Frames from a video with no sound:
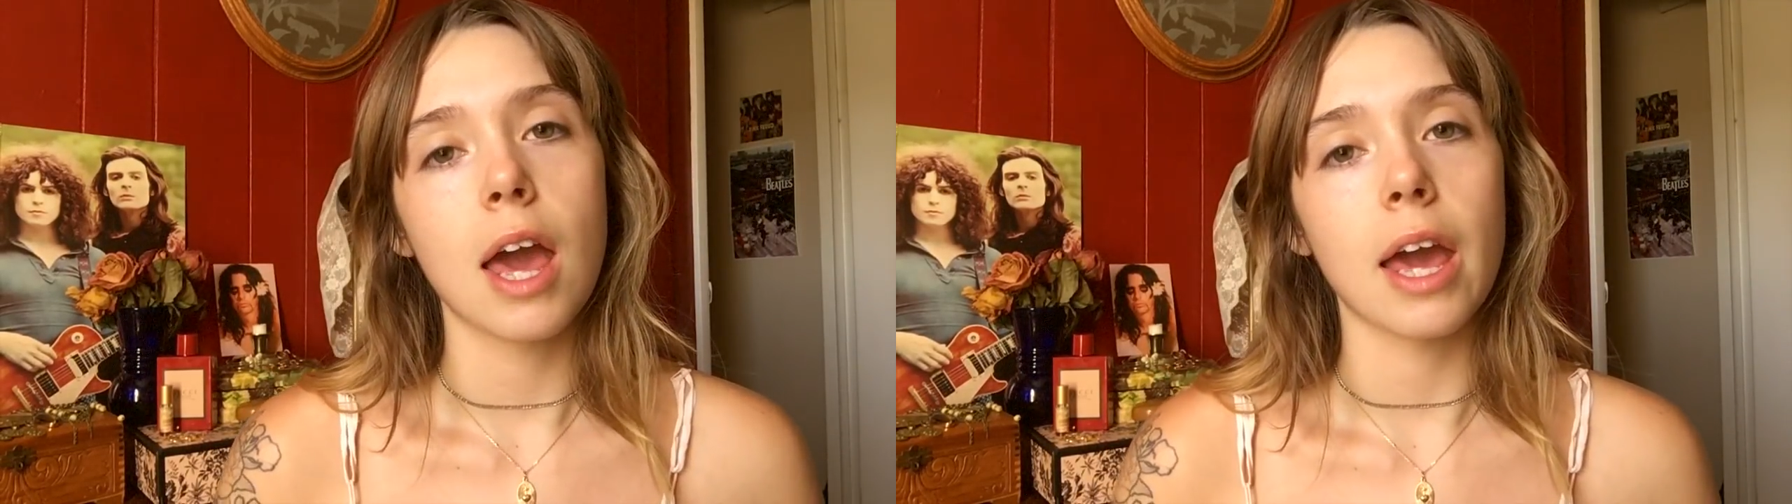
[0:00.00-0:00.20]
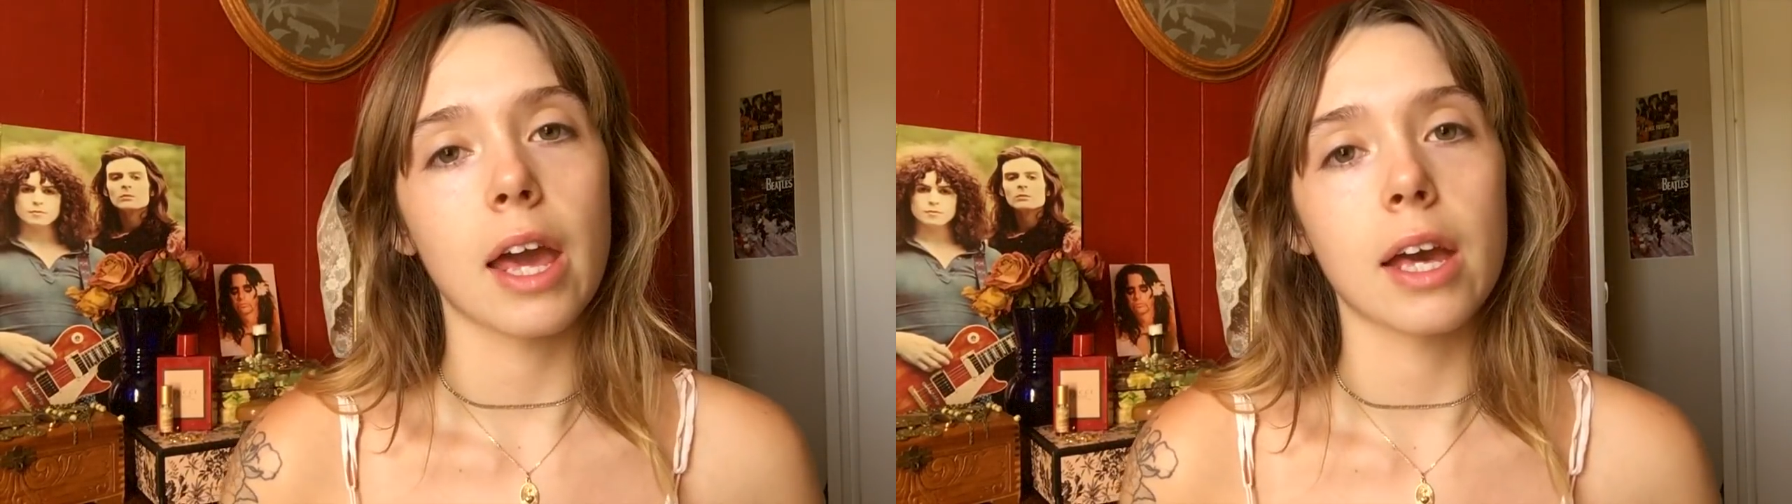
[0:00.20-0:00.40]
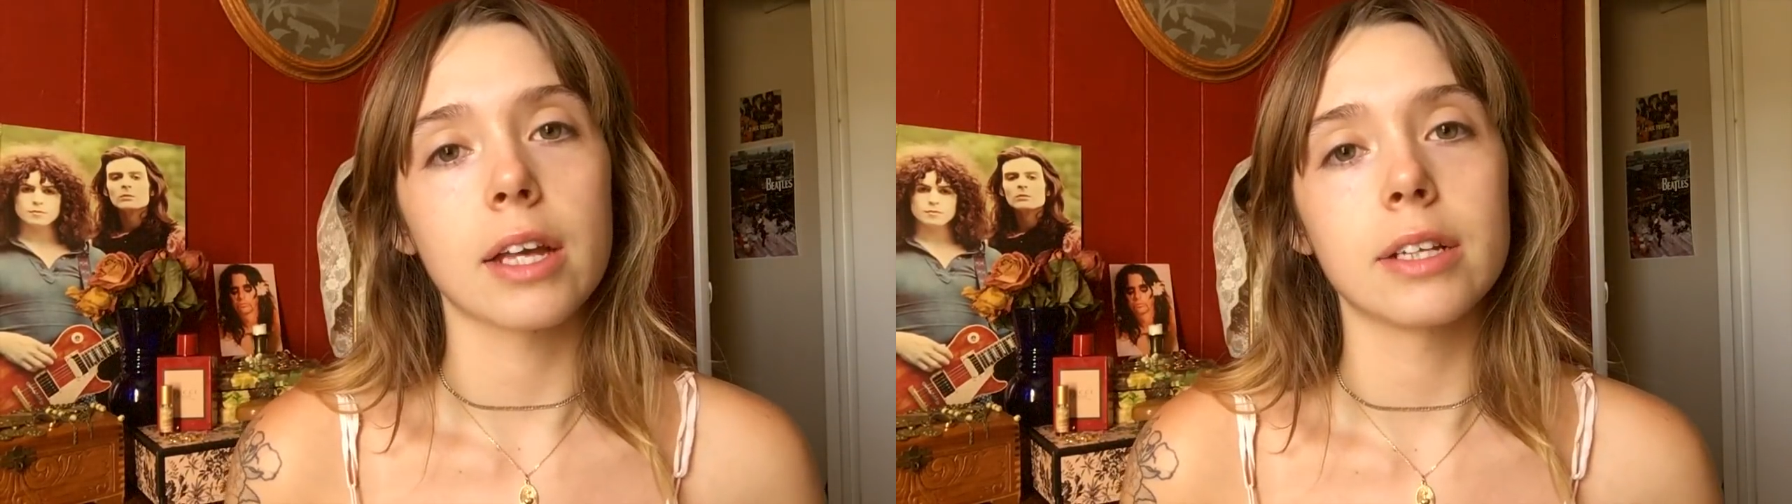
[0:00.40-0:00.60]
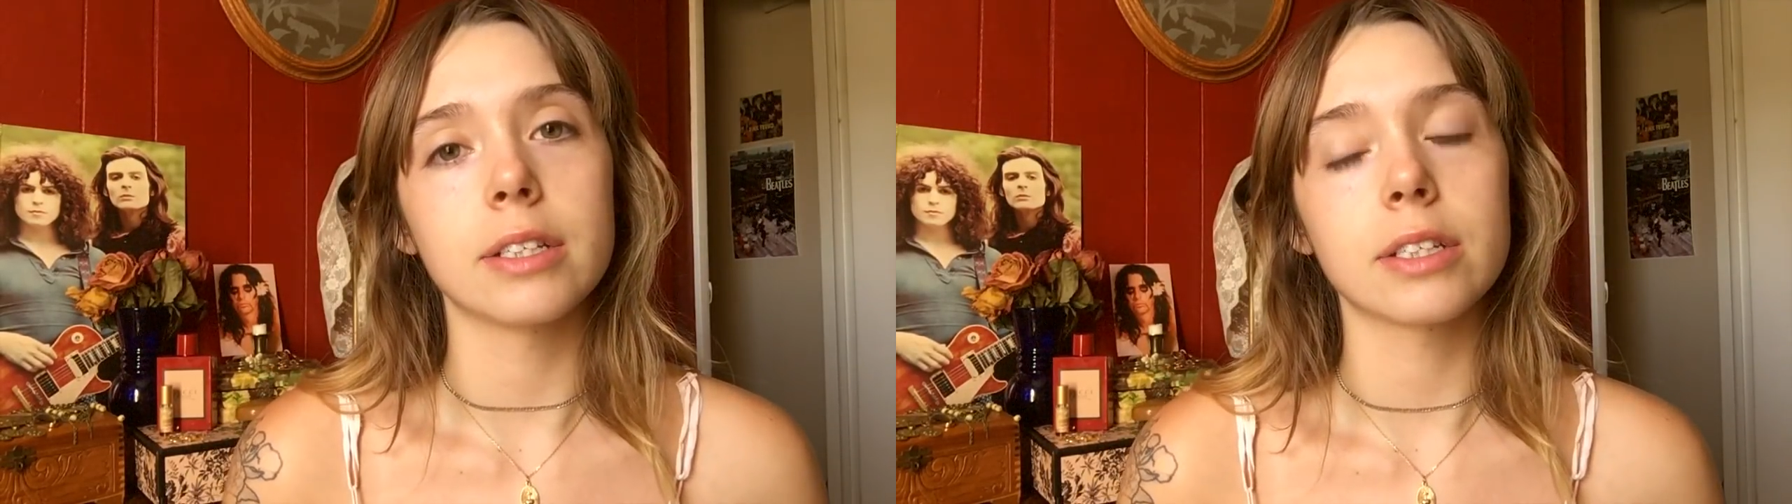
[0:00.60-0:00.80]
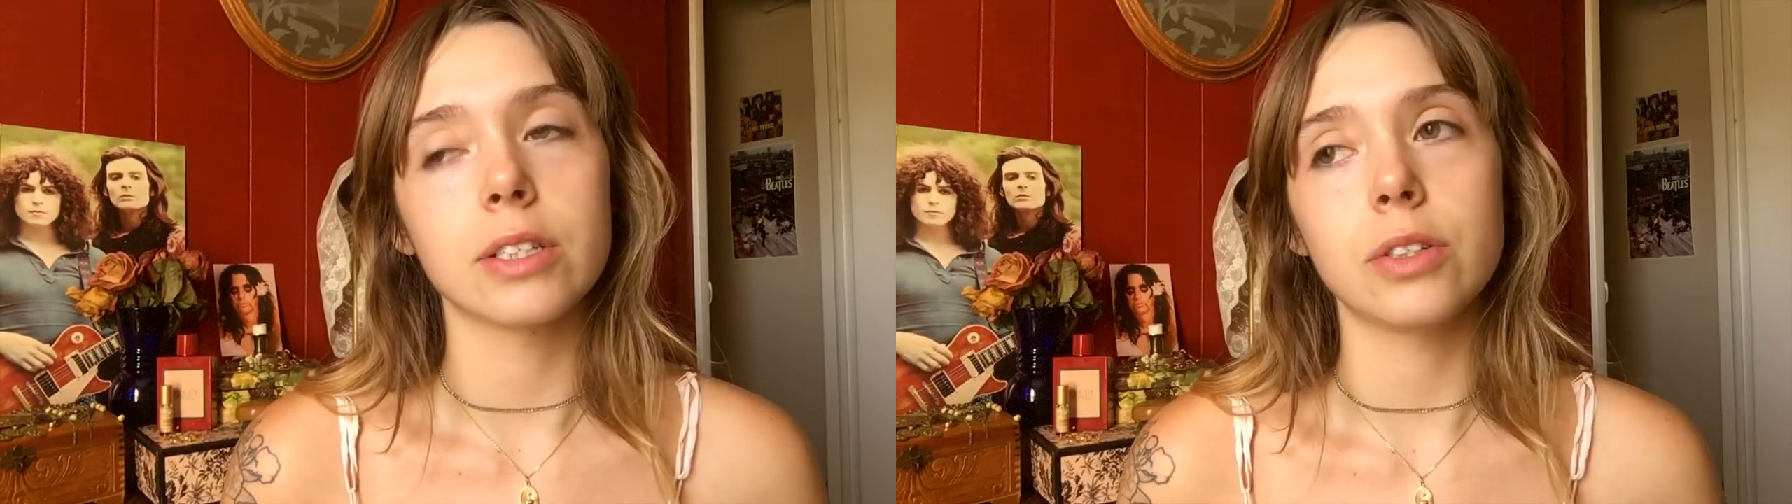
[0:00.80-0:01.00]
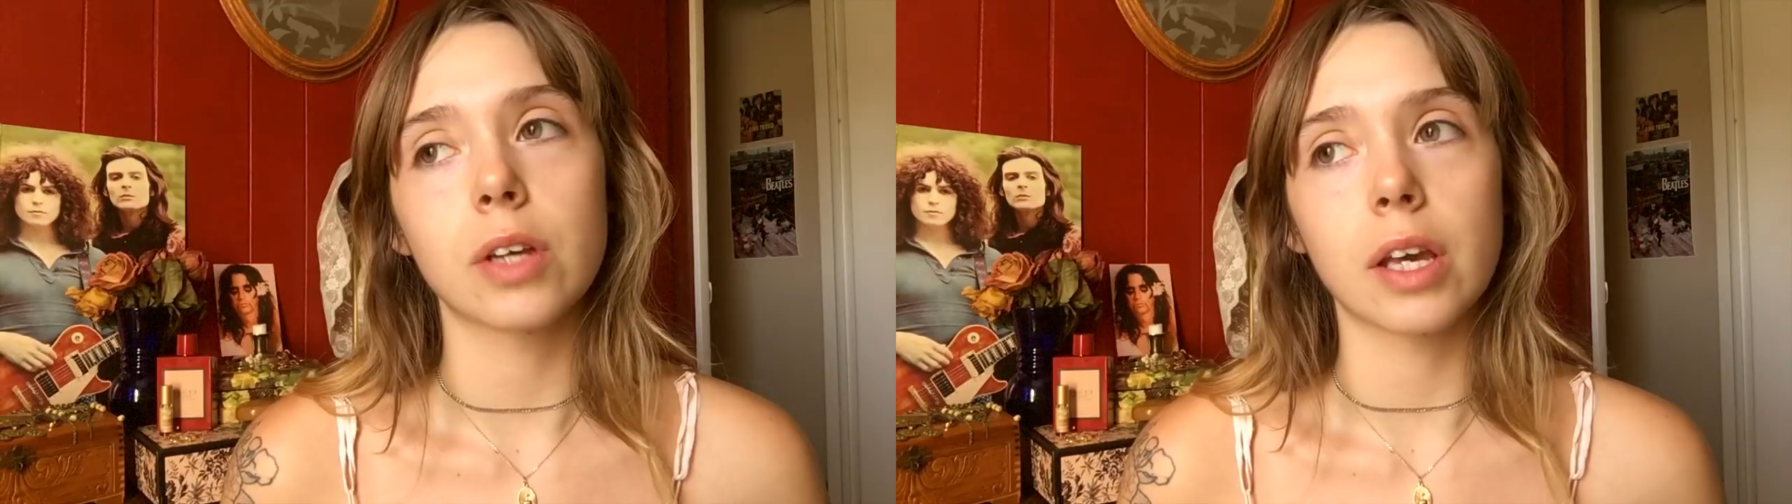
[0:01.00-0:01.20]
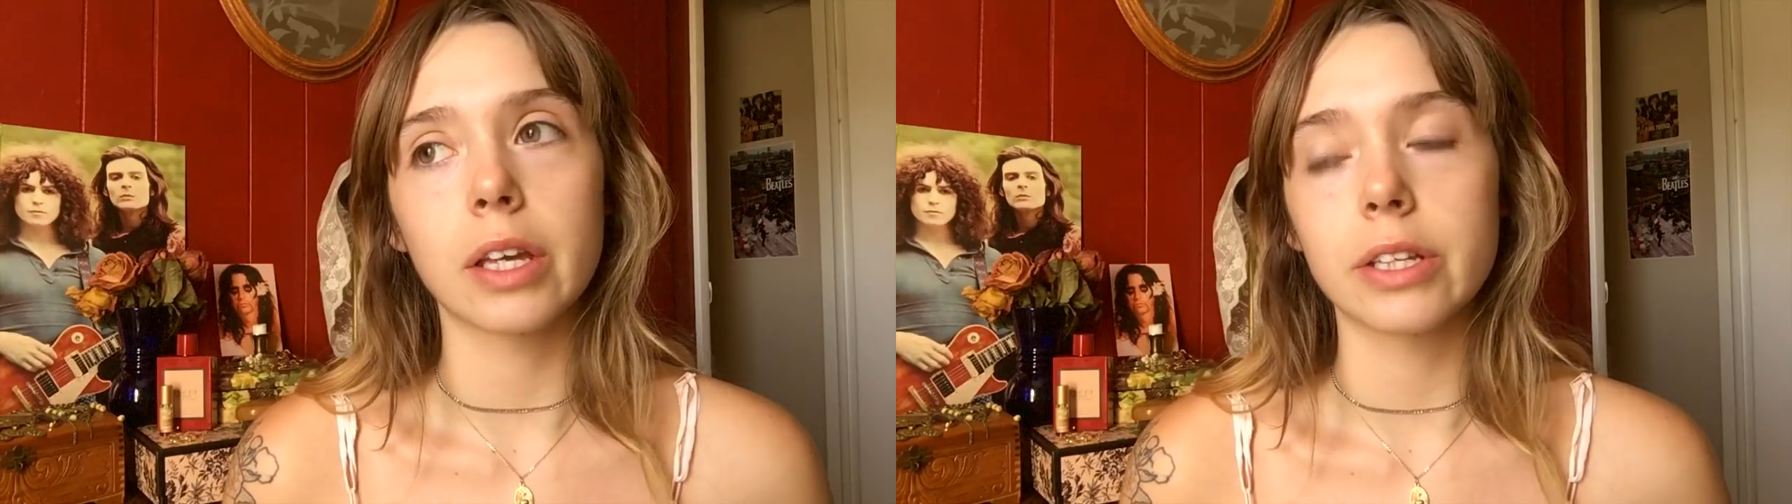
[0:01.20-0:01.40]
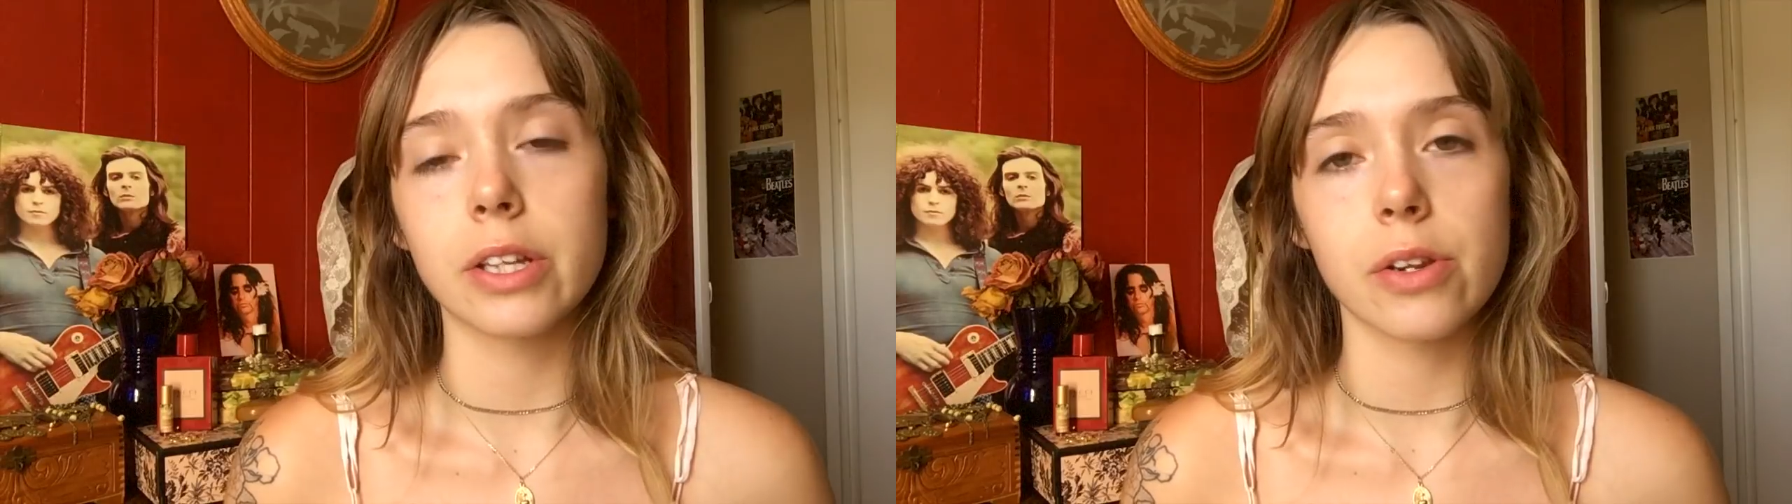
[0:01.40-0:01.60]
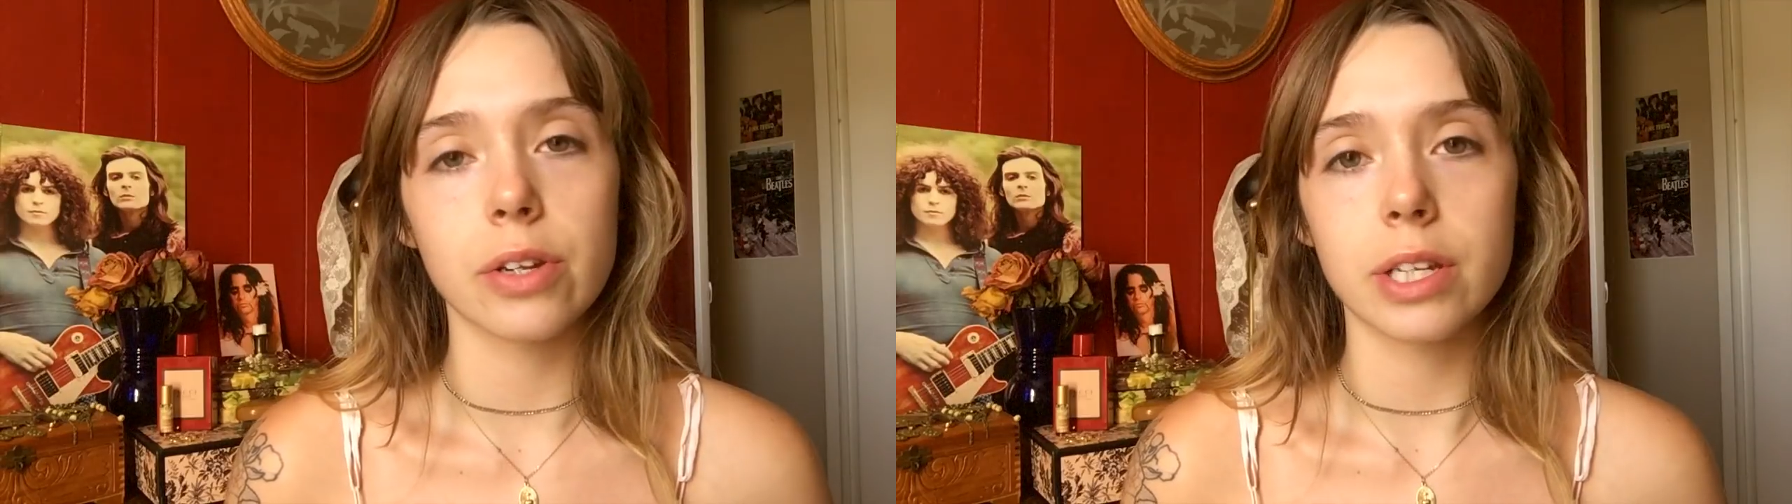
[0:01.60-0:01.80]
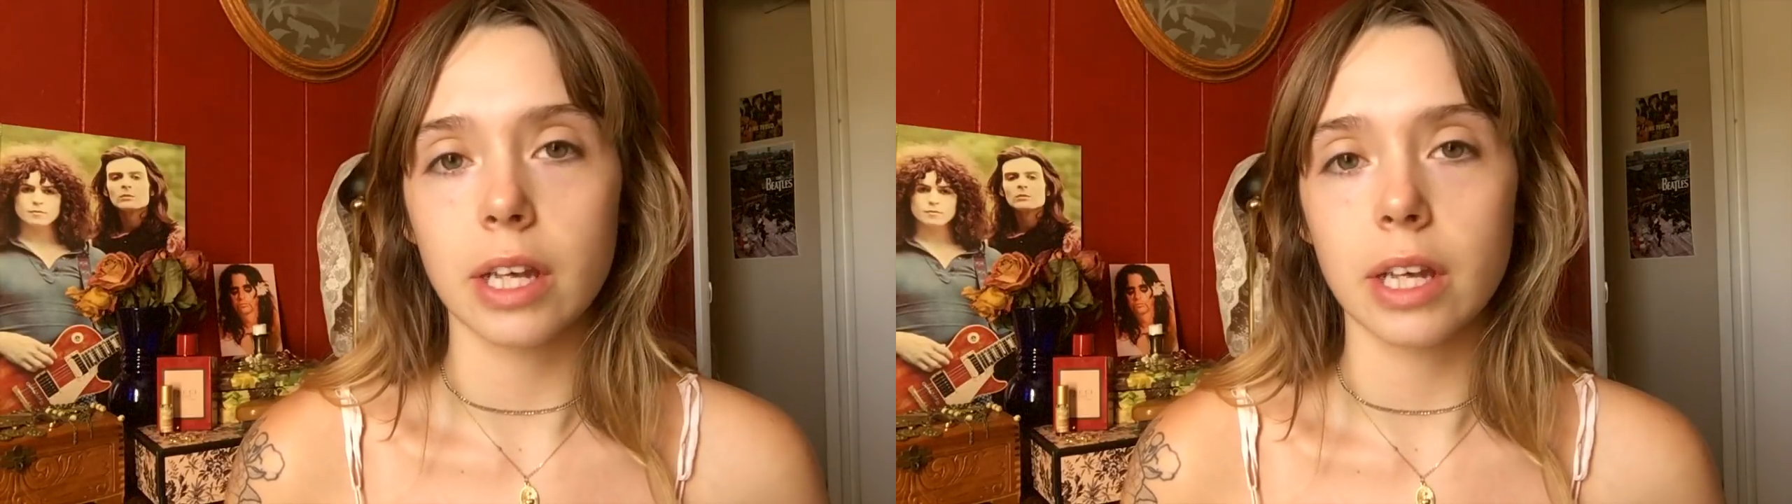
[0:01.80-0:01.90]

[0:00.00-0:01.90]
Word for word: and you can continue to